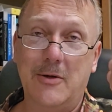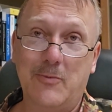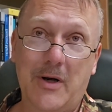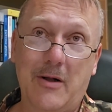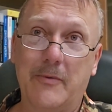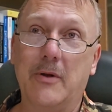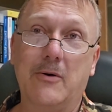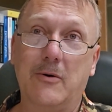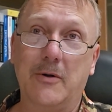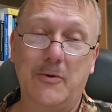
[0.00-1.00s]
well you
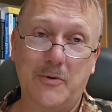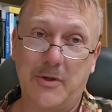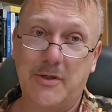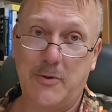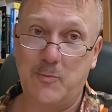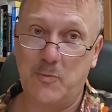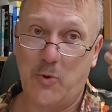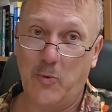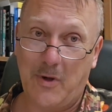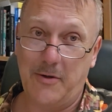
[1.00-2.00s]
know you just
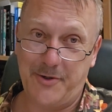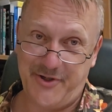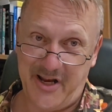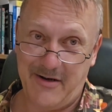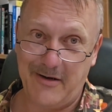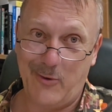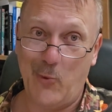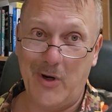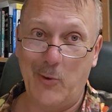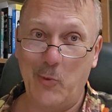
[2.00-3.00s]
don't understand it the
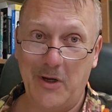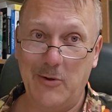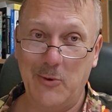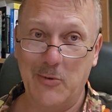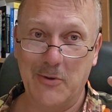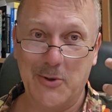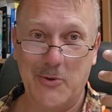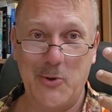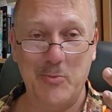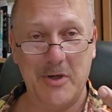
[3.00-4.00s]
way we do and so
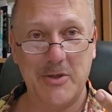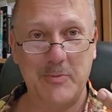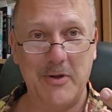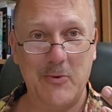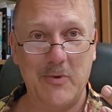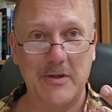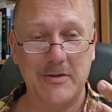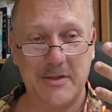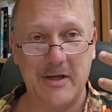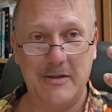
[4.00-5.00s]
you must be the
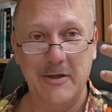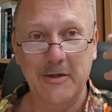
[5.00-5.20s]
ones that